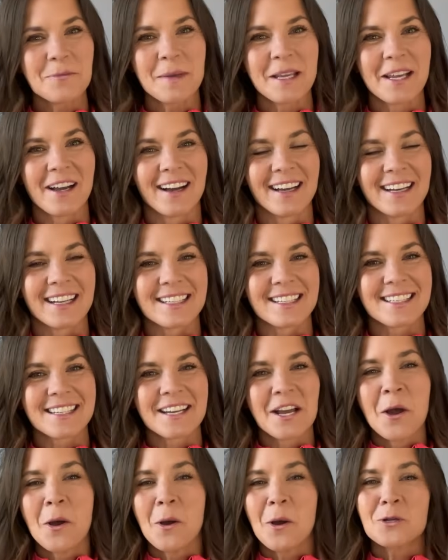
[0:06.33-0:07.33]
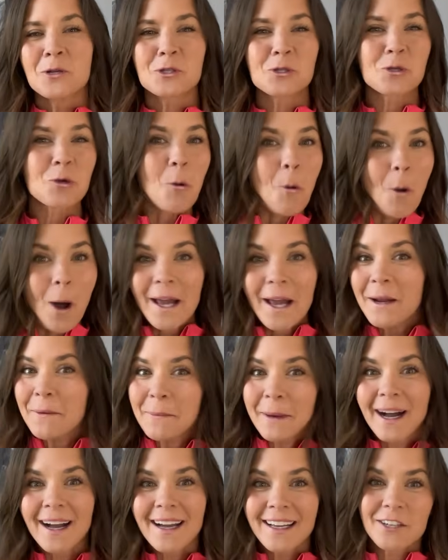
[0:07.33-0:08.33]
be honest, squatting
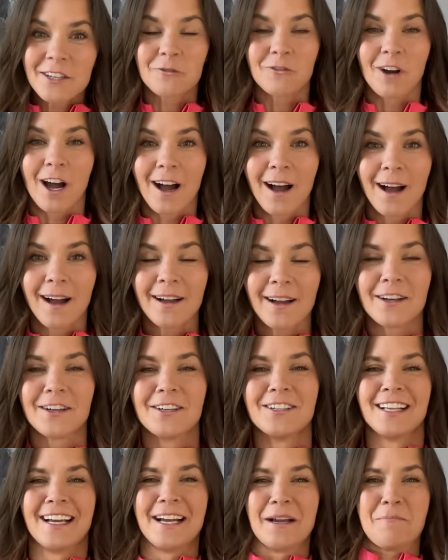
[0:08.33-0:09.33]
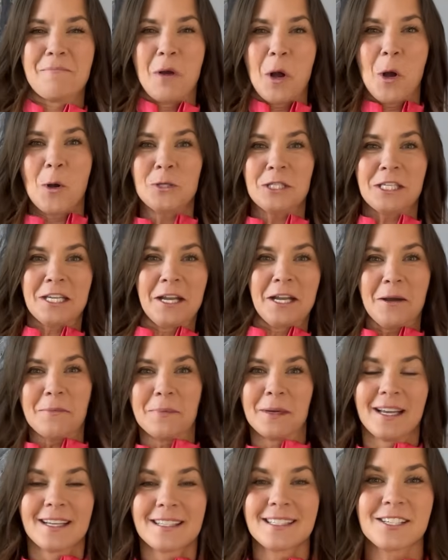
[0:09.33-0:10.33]
behind a rock or posting up
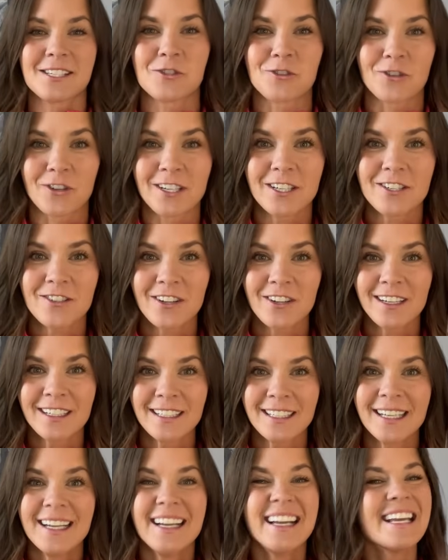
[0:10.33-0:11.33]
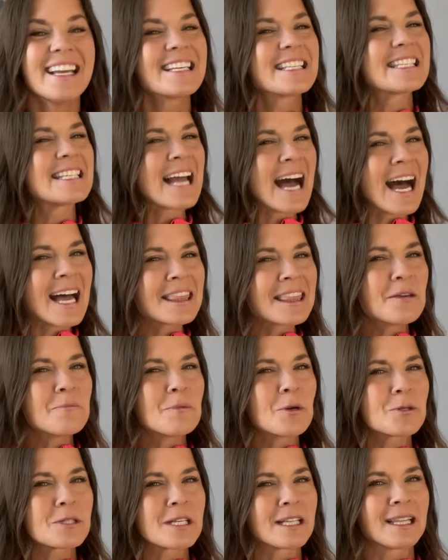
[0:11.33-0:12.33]
against a tree trunk is not the
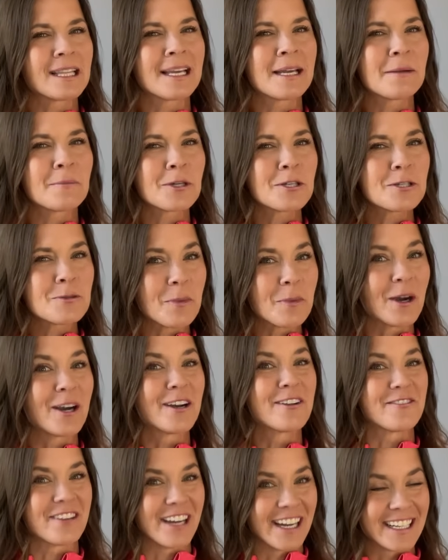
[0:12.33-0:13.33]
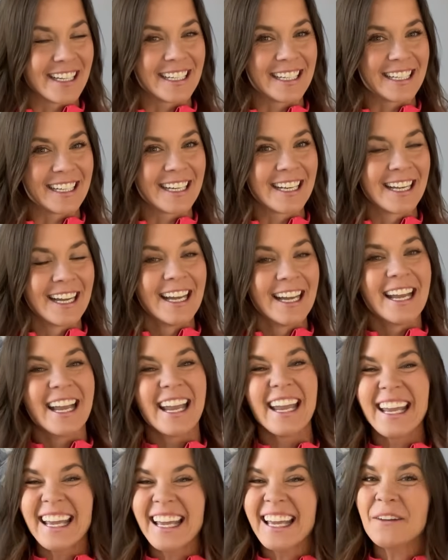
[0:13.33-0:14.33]
most glamorous part of hiking.
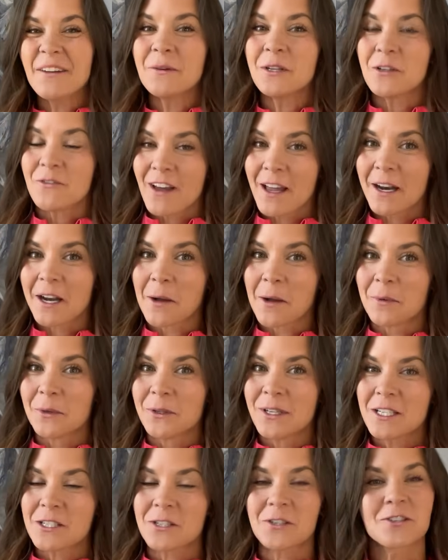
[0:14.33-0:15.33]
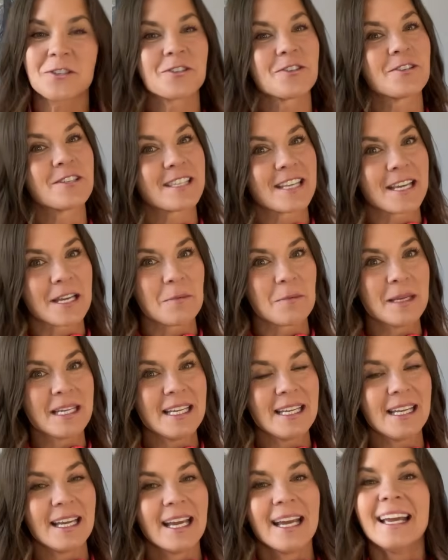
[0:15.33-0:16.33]
And when you've had a couple knee surgeries like
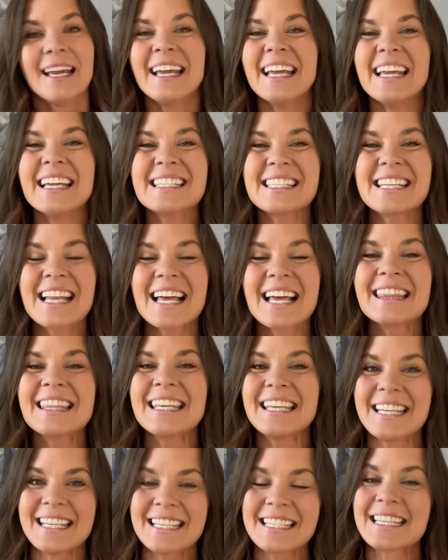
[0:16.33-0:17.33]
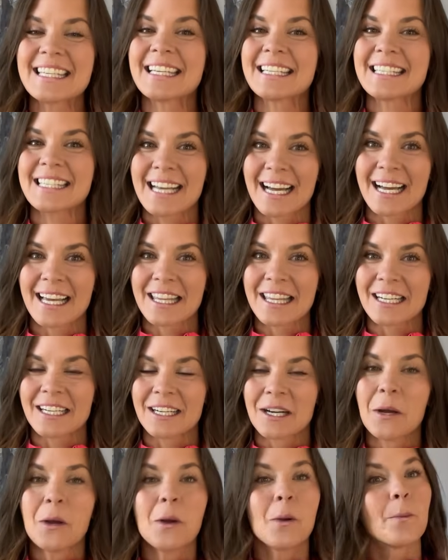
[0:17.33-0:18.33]
me, it's not the easiest either,
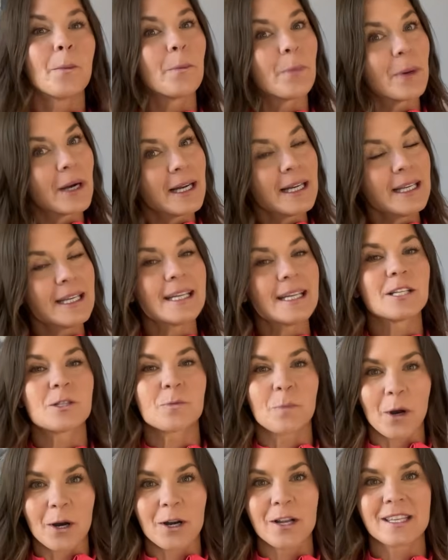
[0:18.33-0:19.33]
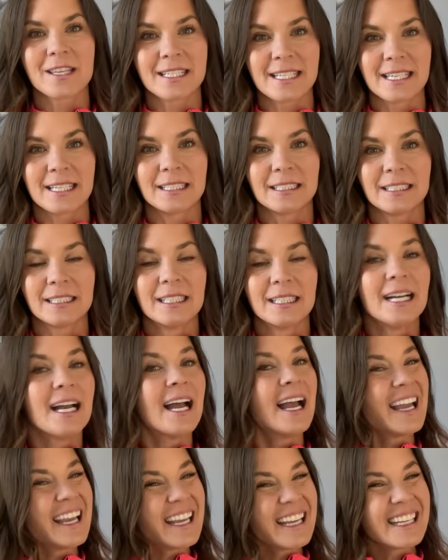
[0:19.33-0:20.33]
but it's part of the deal.
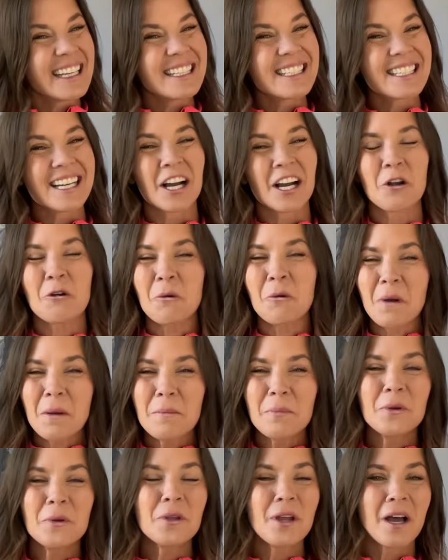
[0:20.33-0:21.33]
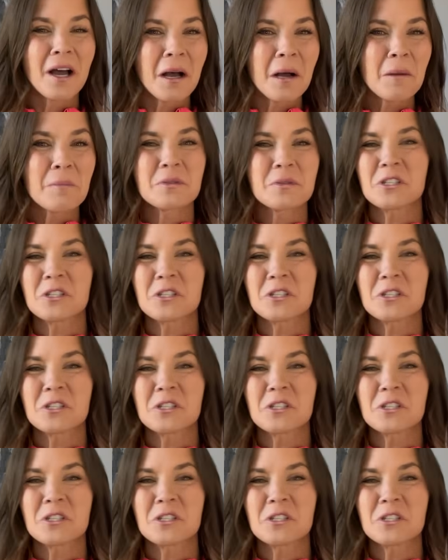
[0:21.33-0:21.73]
And a crumpled up,